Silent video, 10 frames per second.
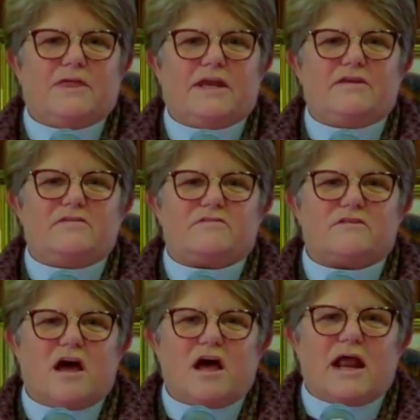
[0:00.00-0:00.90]
that it
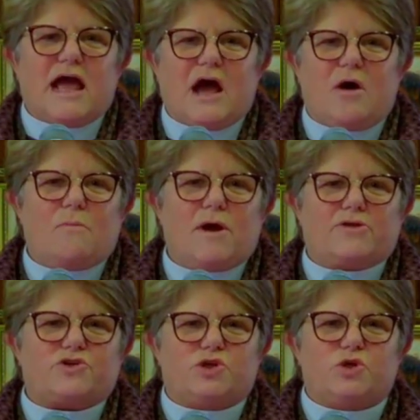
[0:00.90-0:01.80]
is not how
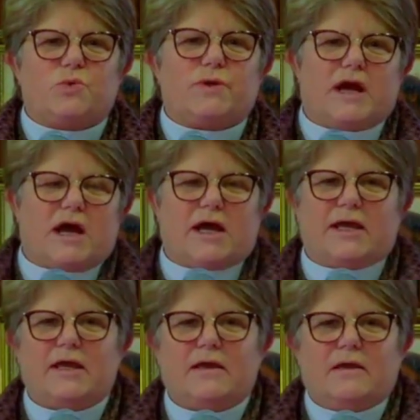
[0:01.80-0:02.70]
much you and
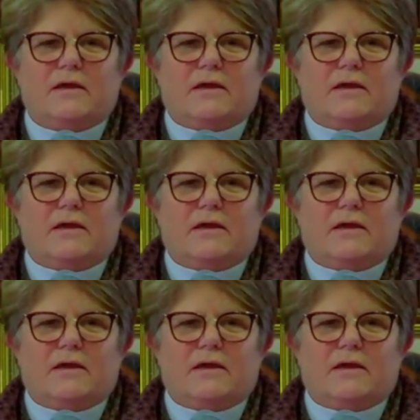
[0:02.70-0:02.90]
I